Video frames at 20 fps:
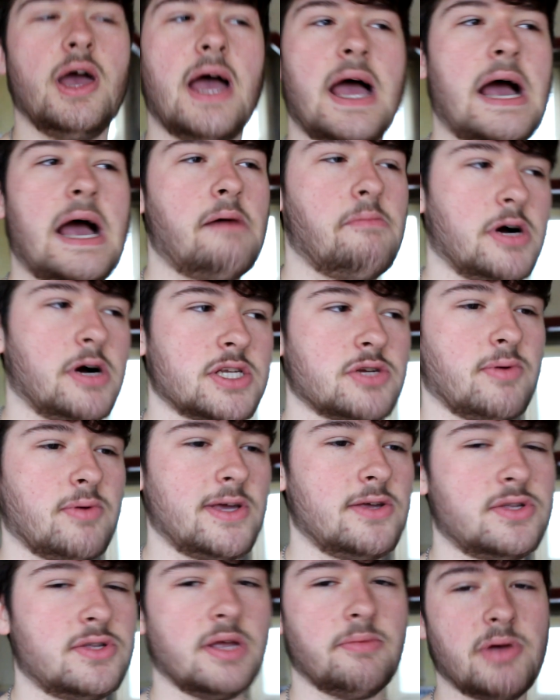how much
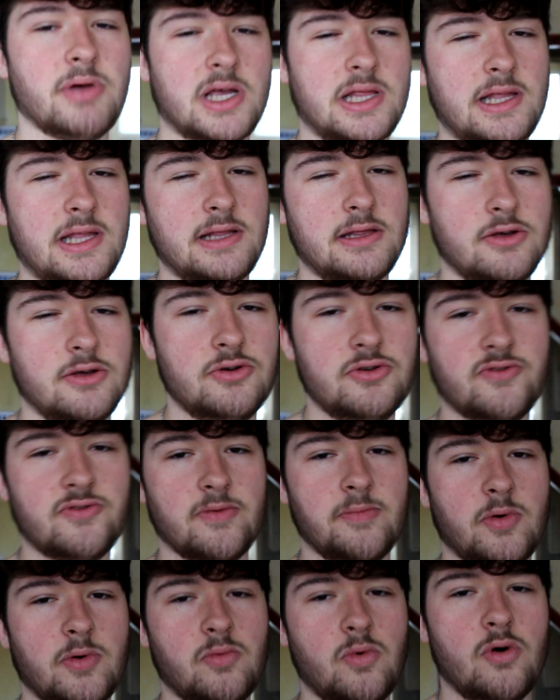weight you typically lose
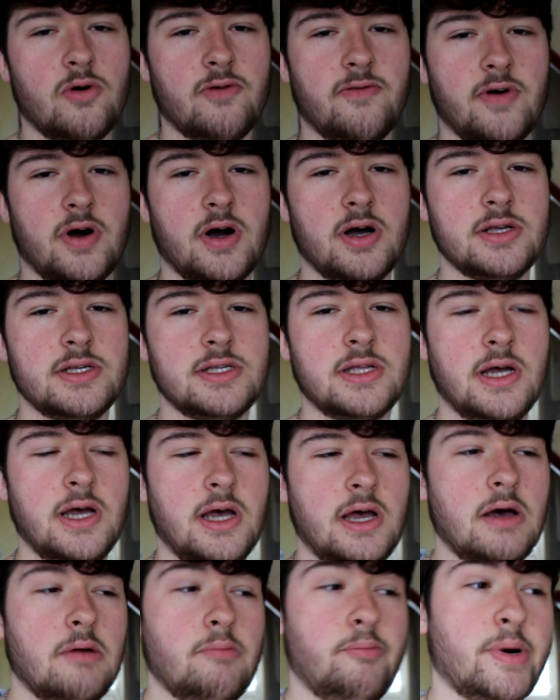from a water fast
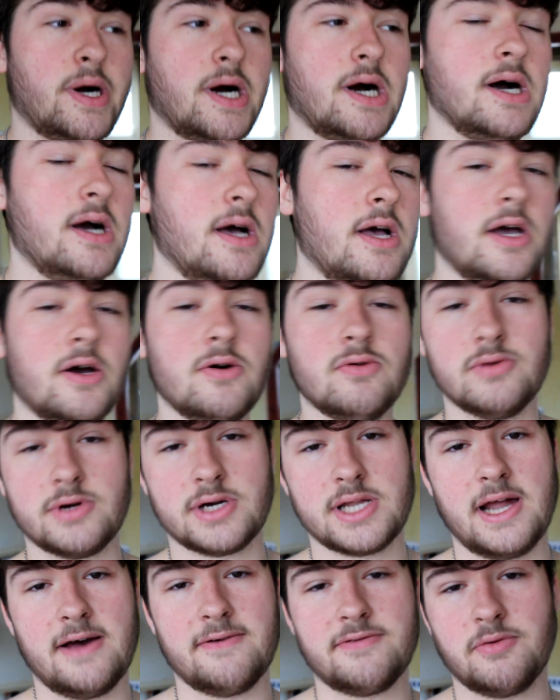but we're
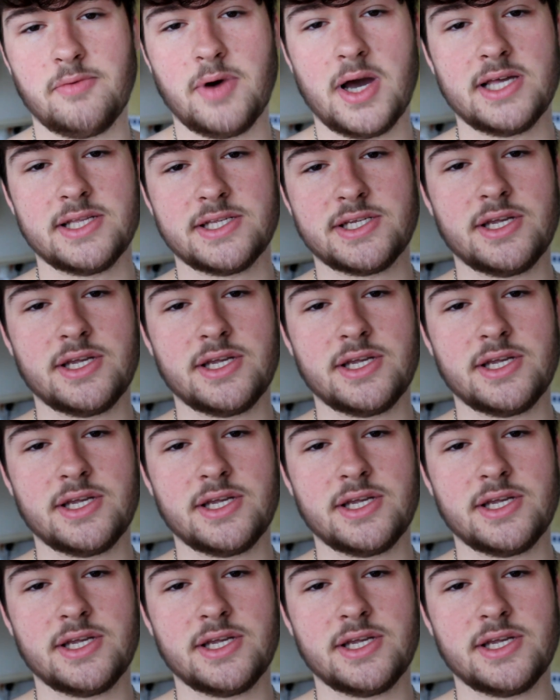gonna have to wait and